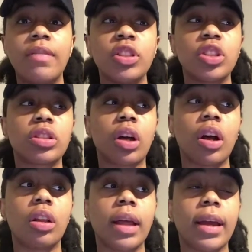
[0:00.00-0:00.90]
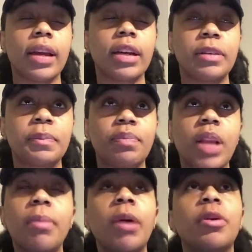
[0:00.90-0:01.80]
just like,
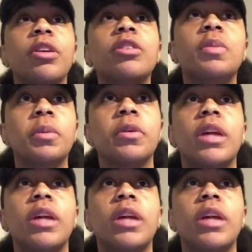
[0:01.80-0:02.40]
I'm not one of those people